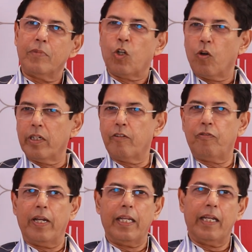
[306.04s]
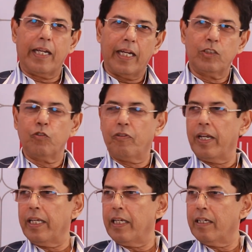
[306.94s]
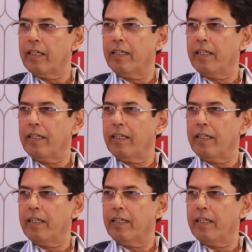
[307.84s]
coconut feni, cashew feni.